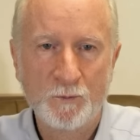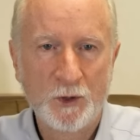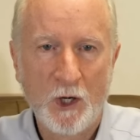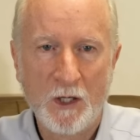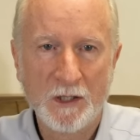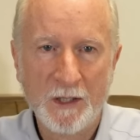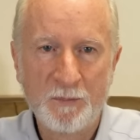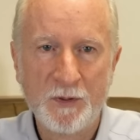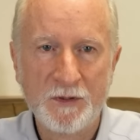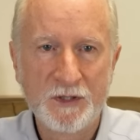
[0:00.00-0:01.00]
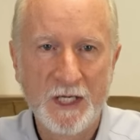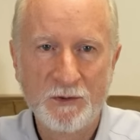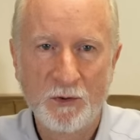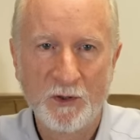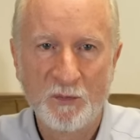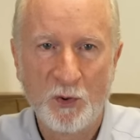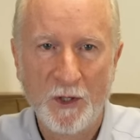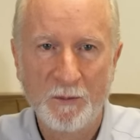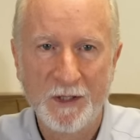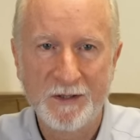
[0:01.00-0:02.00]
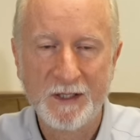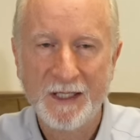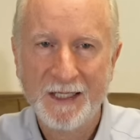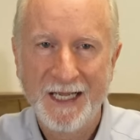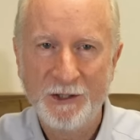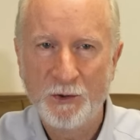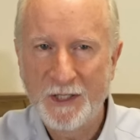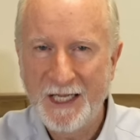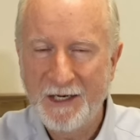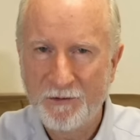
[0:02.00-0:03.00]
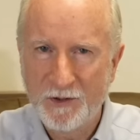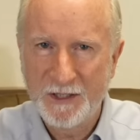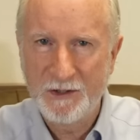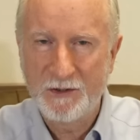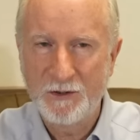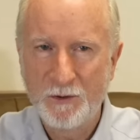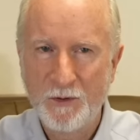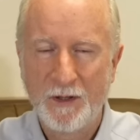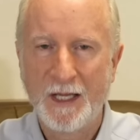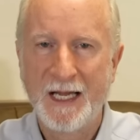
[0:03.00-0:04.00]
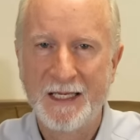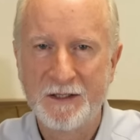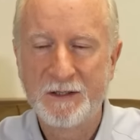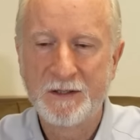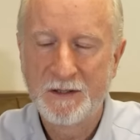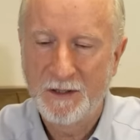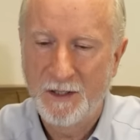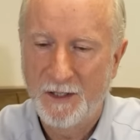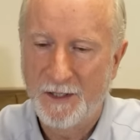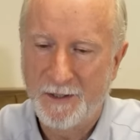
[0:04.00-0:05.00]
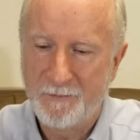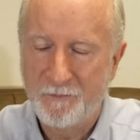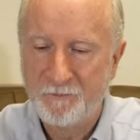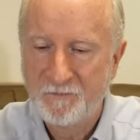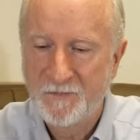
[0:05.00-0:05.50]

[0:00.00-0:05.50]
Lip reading: call up, schedule an appointment, and you can't really do that online.